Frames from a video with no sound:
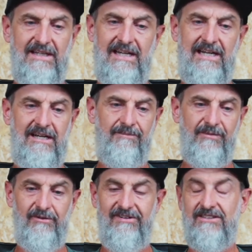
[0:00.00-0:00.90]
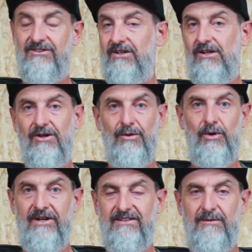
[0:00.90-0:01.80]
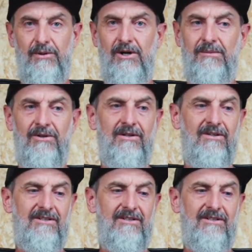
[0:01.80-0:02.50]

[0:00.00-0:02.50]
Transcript: We've actually got a lot of work in the pipeline.